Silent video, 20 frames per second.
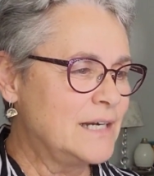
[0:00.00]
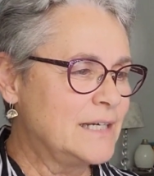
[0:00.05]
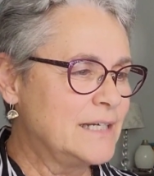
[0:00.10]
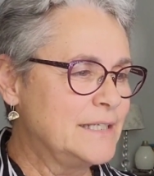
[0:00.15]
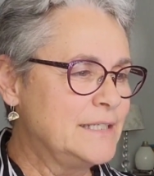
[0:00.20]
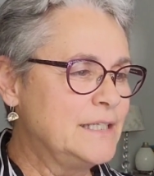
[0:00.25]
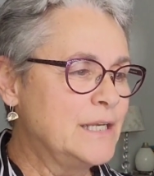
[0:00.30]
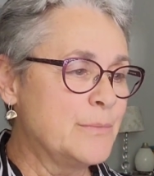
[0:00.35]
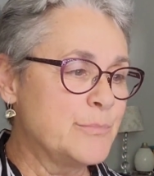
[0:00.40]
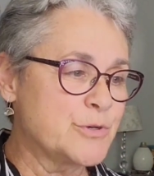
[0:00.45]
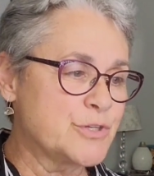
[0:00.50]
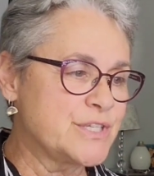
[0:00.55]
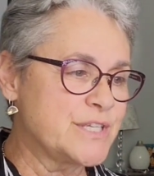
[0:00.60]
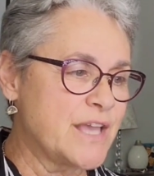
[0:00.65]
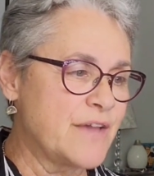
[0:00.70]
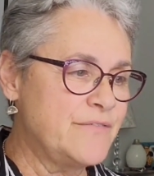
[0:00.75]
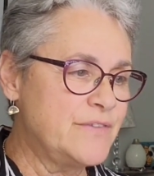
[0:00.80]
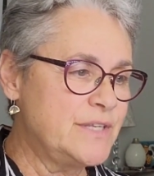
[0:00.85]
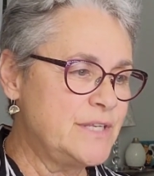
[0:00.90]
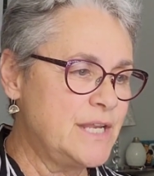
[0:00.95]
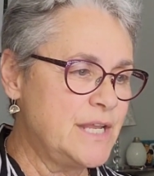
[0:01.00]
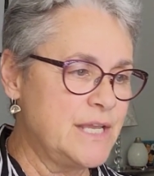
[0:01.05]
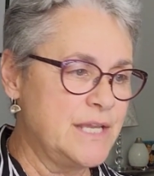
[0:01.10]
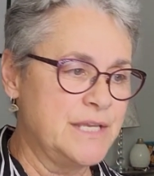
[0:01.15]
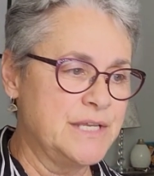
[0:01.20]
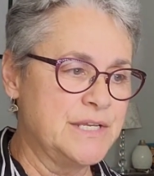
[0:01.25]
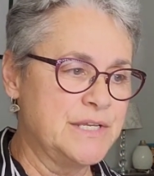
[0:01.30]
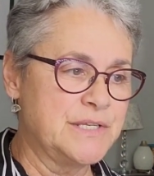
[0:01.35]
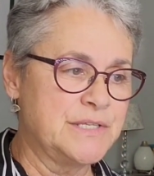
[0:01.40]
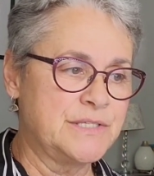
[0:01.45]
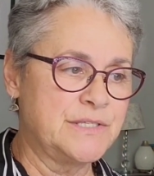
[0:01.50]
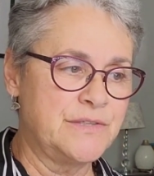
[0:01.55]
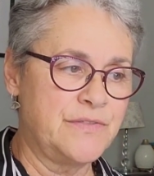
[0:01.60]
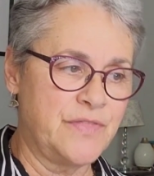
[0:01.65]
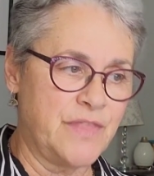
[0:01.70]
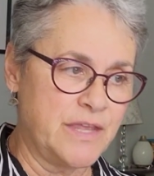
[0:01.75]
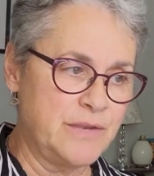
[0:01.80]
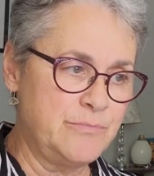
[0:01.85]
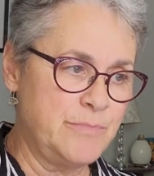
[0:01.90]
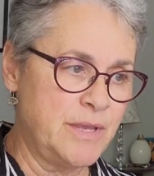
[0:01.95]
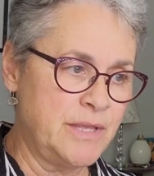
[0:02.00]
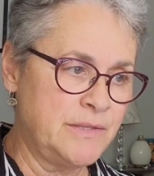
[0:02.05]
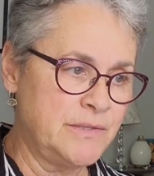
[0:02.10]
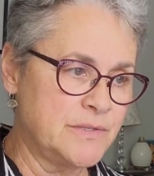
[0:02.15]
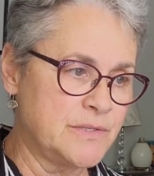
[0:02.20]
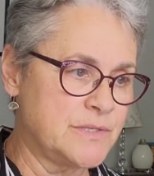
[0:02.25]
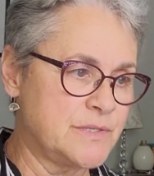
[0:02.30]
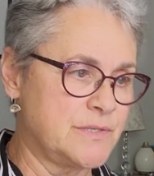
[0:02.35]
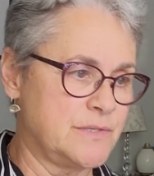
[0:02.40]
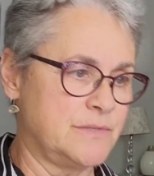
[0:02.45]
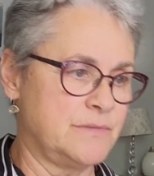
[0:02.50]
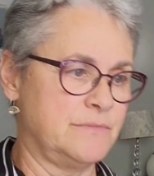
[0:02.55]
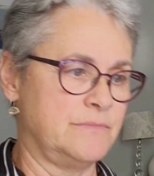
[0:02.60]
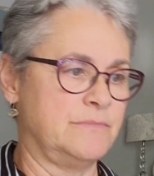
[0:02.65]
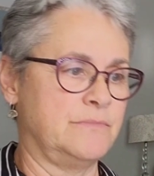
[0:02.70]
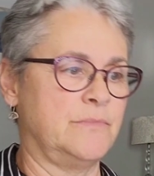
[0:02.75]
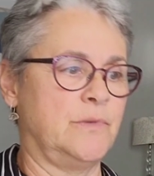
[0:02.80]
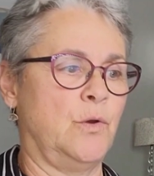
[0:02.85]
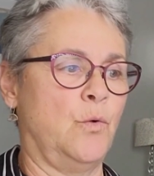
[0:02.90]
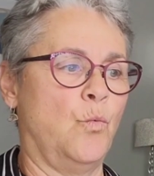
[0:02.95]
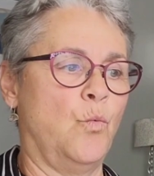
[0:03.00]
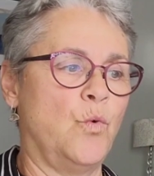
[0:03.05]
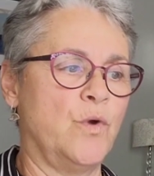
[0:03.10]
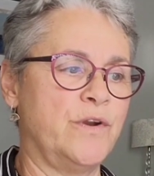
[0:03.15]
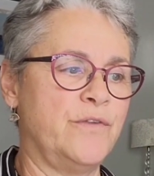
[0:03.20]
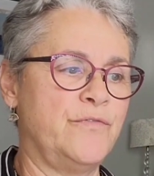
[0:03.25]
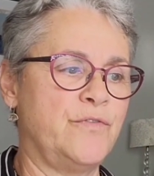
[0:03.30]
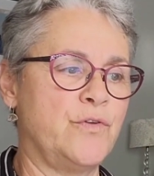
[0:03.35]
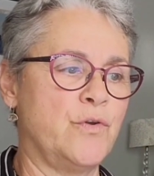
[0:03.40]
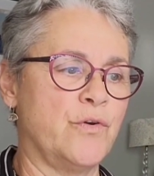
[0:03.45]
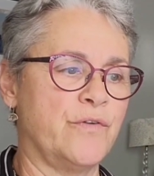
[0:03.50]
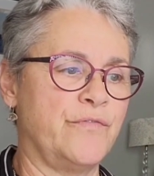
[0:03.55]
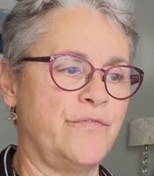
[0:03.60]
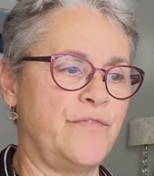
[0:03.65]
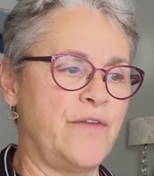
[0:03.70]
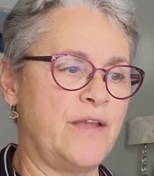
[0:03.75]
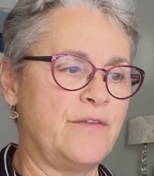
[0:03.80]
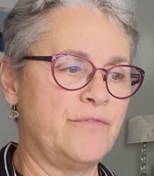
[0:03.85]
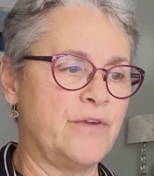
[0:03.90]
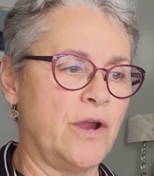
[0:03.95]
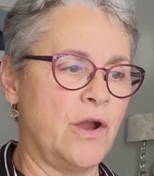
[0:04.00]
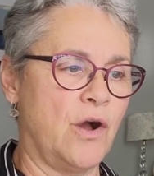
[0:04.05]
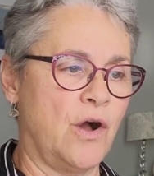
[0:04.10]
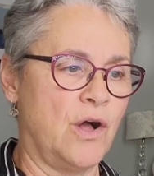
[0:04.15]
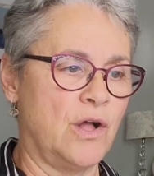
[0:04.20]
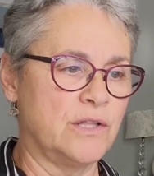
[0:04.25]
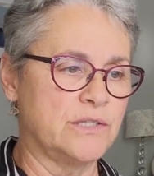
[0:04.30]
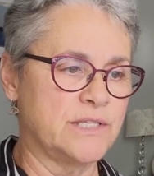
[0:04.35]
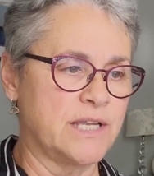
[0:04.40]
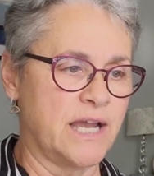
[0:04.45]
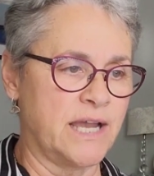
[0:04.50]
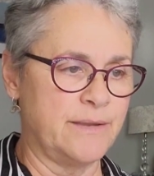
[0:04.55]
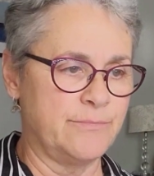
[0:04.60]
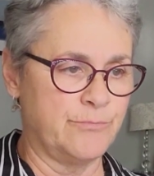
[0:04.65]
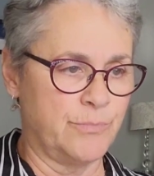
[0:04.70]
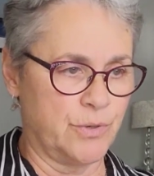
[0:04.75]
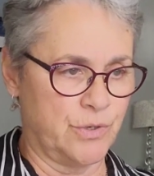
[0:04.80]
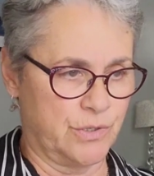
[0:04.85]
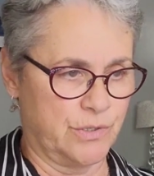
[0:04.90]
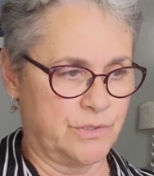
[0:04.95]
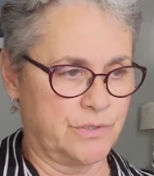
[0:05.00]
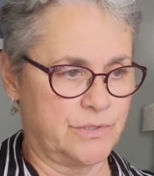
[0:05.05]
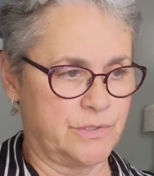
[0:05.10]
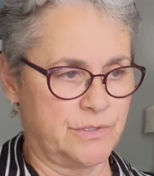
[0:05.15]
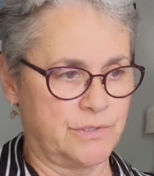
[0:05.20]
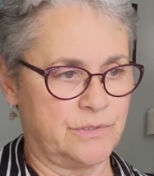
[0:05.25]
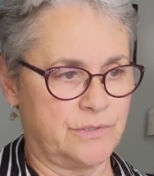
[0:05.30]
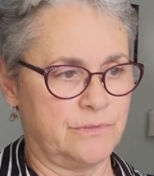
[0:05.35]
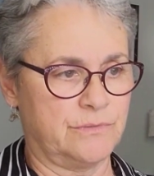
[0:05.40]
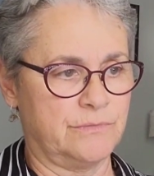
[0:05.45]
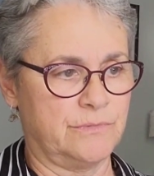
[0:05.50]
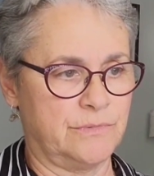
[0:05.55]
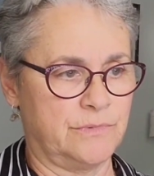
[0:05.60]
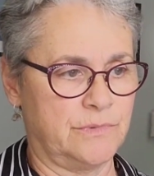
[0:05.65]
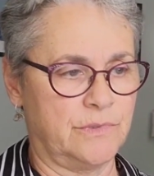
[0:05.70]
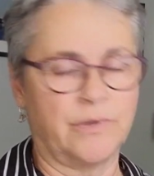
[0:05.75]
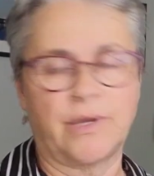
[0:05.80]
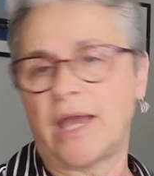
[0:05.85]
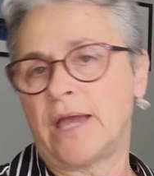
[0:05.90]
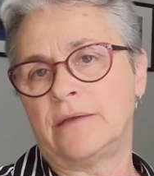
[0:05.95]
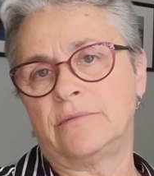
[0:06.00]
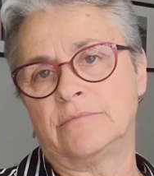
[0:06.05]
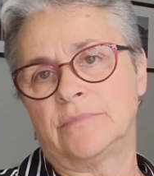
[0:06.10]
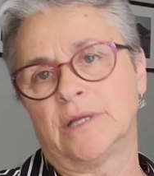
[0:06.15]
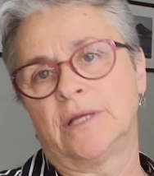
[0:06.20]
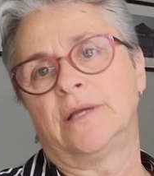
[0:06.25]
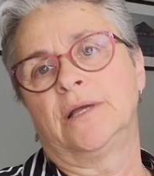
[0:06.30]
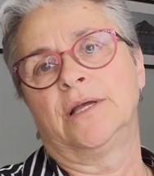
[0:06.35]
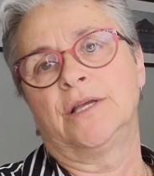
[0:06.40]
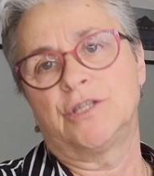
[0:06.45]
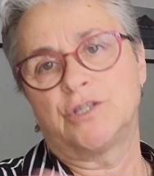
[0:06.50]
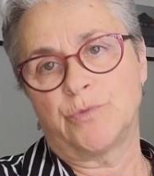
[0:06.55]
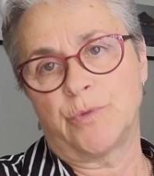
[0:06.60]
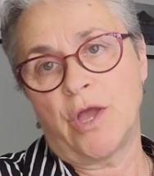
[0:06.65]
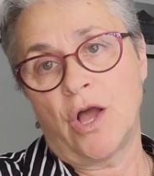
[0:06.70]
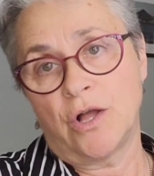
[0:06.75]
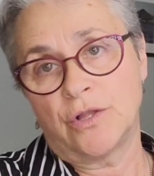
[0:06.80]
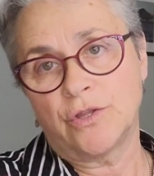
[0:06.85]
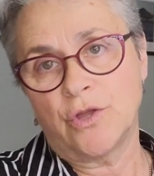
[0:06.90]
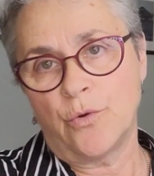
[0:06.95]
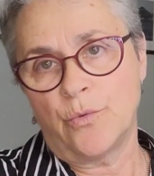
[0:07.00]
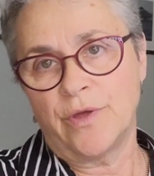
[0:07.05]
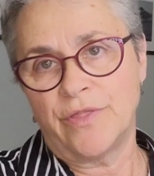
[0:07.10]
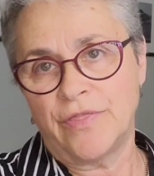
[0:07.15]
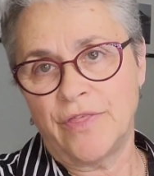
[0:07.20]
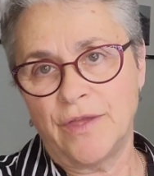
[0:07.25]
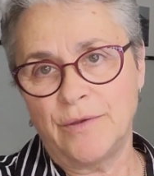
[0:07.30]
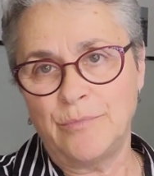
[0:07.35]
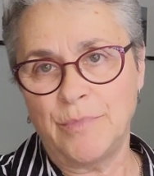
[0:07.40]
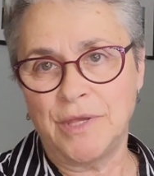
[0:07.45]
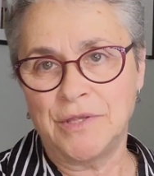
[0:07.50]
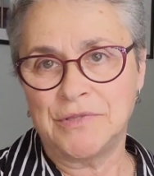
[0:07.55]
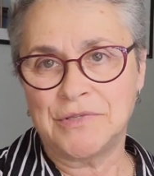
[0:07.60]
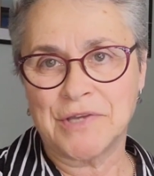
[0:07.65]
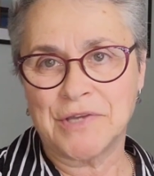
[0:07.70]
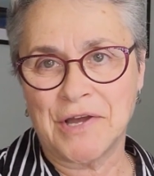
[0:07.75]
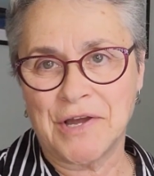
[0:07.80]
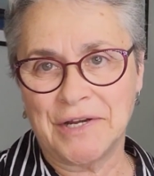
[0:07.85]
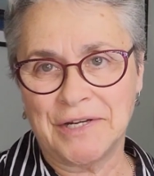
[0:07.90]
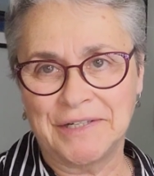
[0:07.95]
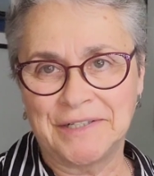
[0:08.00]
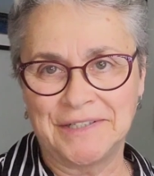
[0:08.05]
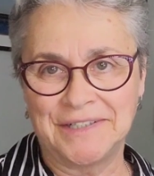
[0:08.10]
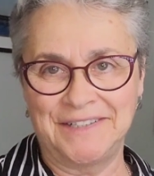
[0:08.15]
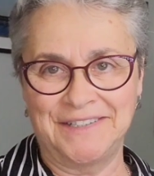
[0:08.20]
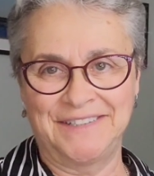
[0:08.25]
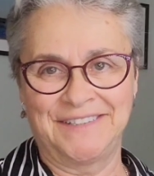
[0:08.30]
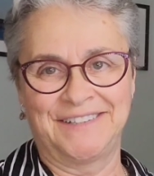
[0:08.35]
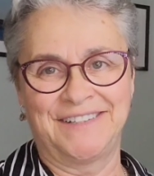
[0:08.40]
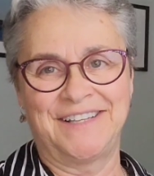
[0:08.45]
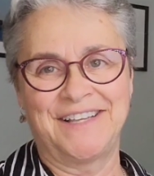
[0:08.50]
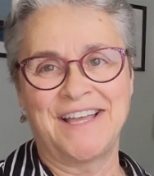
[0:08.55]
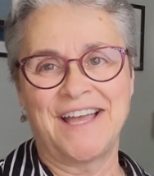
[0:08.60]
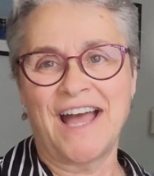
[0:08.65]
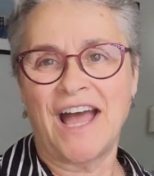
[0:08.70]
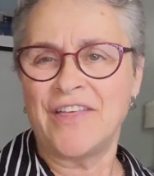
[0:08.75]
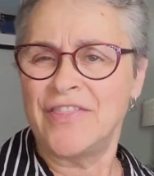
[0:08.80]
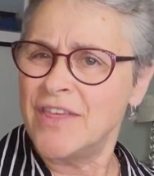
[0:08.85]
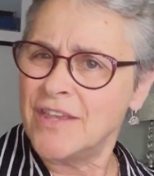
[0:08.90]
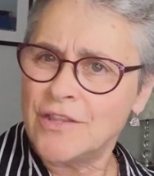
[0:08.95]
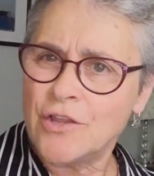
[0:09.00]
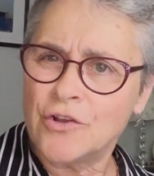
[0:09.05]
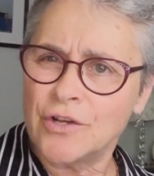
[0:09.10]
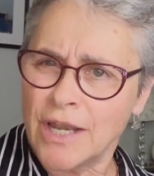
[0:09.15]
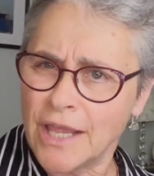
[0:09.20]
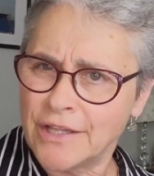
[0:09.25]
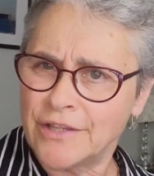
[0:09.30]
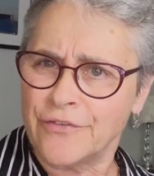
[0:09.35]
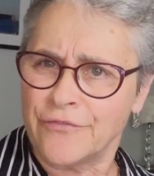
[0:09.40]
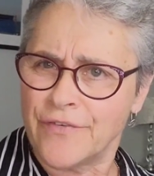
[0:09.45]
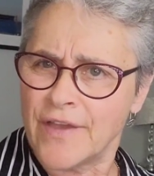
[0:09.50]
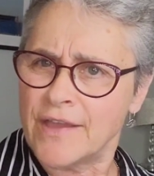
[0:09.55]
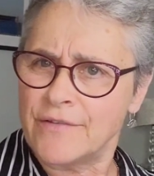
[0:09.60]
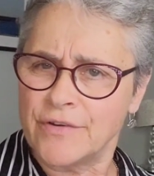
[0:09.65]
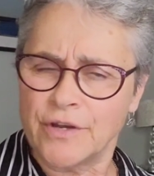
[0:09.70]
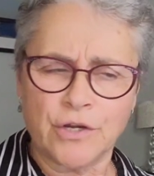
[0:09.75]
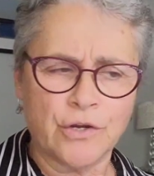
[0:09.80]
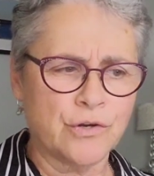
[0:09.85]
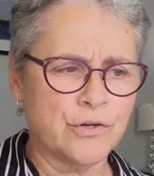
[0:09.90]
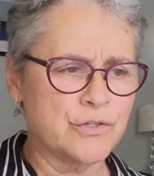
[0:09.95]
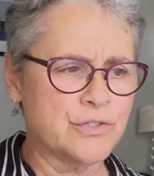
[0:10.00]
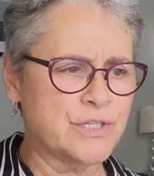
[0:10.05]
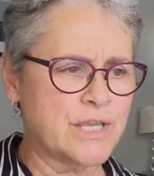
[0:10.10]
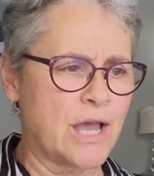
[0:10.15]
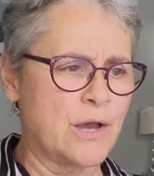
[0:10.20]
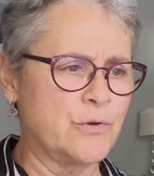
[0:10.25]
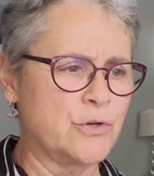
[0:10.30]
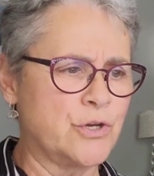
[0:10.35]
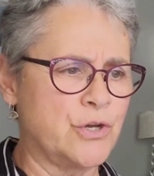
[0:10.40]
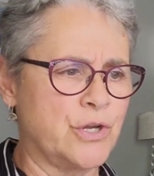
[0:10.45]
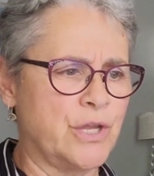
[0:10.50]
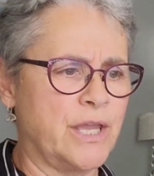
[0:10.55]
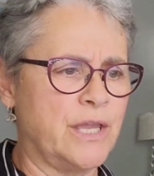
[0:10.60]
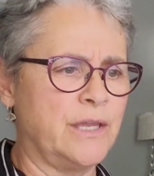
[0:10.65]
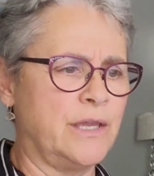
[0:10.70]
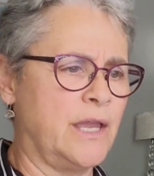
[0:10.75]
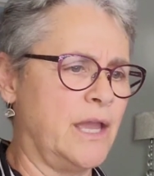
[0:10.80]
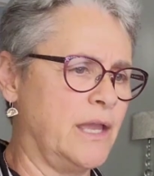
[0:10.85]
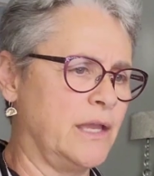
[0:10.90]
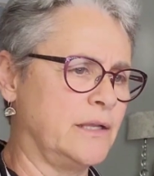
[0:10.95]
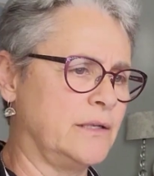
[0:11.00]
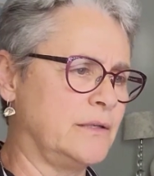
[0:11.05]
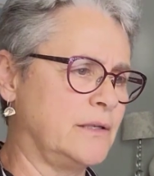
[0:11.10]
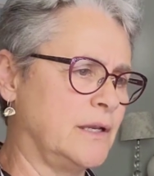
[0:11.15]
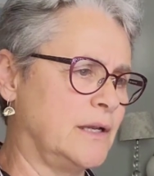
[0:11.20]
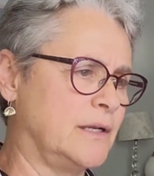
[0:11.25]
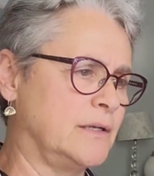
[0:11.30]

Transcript: Number 7 is Thin Mints, one of your favorite all-time books. Okay, so we all know what Thin Mints are. I think they're like the favorite Girl Scout cookie, and